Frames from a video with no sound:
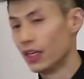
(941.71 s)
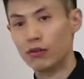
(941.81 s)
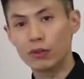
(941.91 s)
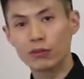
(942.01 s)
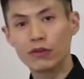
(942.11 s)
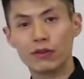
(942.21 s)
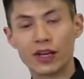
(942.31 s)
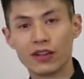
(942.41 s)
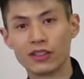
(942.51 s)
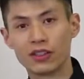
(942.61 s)
It will move
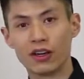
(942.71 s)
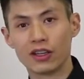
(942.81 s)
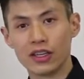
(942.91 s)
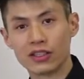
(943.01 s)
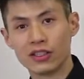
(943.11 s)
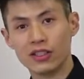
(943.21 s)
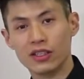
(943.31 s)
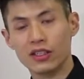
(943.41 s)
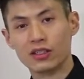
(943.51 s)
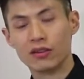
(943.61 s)
around the targets
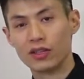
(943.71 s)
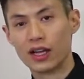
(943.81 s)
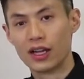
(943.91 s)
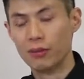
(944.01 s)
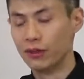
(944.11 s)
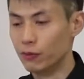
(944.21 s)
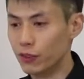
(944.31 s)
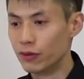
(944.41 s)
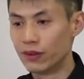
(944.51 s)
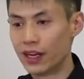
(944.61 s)
so that,
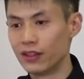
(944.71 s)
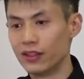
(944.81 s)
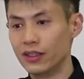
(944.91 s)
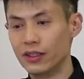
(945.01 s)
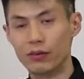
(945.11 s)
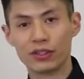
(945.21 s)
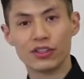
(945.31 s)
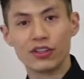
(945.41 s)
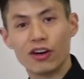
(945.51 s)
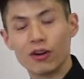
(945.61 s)
move around the
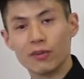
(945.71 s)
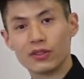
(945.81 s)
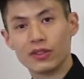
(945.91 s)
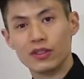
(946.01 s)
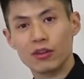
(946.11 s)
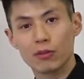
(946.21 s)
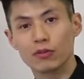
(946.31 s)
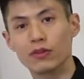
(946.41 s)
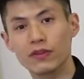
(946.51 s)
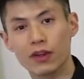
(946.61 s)
person's arms or
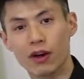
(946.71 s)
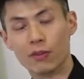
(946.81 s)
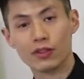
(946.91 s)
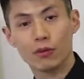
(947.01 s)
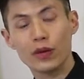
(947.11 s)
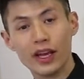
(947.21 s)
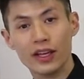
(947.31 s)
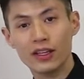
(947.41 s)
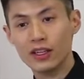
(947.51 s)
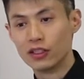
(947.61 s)
move the arms
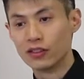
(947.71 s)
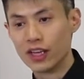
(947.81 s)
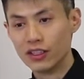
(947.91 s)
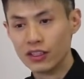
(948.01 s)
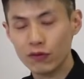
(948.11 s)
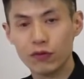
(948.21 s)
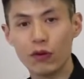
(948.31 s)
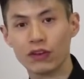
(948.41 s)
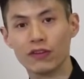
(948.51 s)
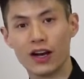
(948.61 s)
away so that you can
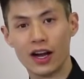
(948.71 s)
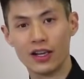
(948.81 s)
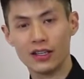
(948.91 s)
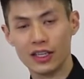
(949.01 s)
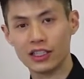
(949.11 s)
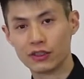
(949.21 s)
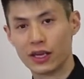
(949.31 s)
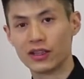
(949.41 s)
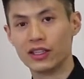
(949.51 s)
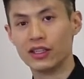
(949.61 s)
fortify and
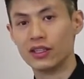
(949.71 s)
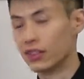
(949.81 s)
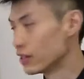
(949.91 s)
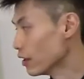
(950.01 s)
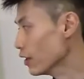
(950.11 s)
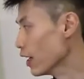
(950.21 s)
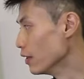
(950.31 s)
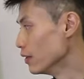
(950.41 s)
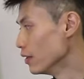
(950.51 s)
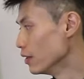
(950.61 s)
strengthen the center
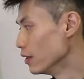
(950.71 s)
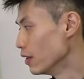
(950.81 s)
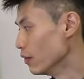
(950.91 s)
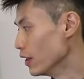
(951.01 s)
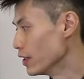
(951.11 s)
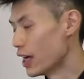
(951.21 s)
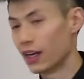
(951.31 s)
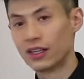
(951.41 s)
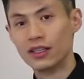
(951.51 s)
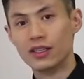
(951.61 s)
line of your attack.